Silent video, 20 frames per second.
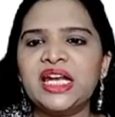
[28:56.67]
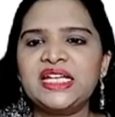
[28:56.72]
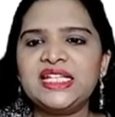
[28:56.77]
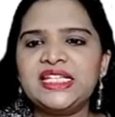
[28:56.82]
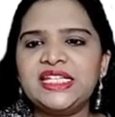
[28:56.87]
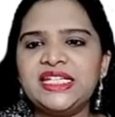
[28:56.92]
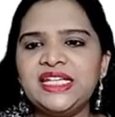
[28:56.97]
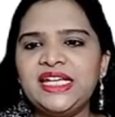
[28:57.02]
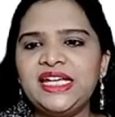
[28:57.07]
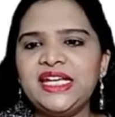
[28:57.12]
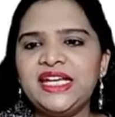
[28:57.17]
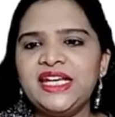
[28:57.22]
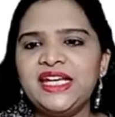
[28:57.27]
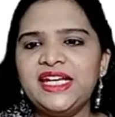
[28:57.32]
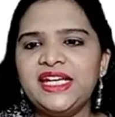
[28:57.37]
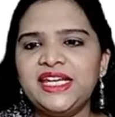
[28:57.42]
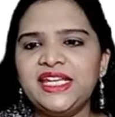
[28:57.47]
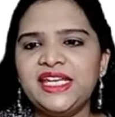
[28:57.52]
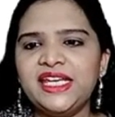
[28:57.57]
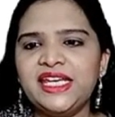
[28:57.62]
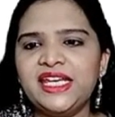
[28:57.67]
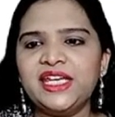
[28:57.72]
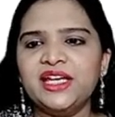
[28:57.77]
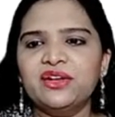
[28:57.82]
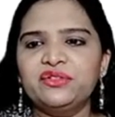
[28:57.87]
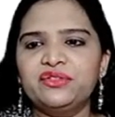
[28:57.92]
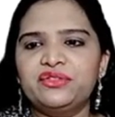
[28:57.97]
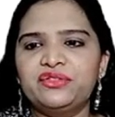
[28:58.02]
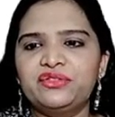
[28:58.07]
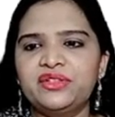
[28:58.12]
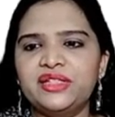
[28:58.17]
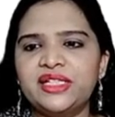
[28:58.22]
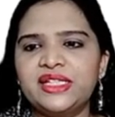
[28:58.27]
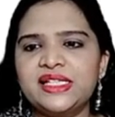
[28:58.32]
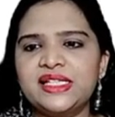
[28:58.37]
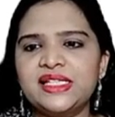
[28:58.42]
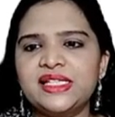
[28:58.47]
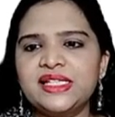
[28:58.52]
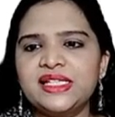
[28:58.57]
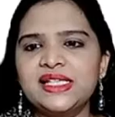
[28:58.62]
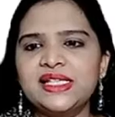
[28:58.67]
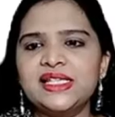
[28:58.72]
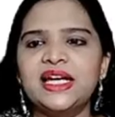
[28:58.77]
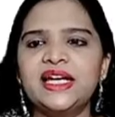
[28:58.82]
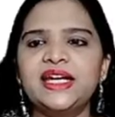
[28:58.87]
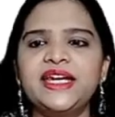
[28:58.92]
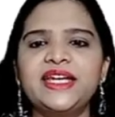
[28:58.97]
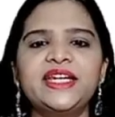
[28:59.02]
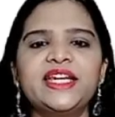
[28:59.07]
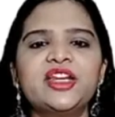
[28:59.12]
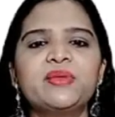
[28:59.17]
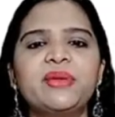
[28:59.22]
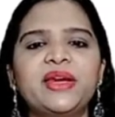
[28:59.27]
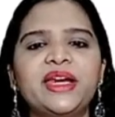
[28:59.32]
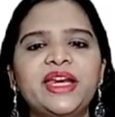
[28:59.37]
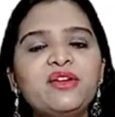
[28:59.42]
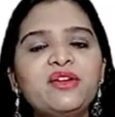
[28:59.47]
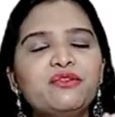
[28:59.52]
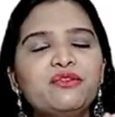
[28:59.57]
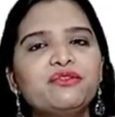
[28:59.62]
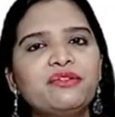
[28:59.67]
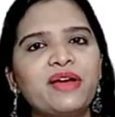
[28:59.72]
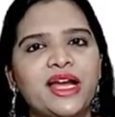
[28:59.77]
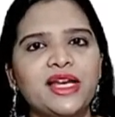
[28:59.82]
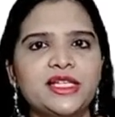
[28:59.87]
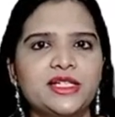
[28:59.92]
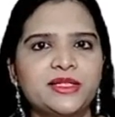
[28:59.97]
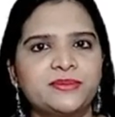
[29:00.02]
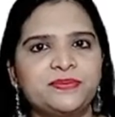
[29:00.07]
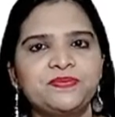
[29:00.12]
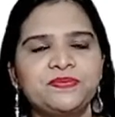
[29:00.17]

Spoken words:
TDF, testis determining factor.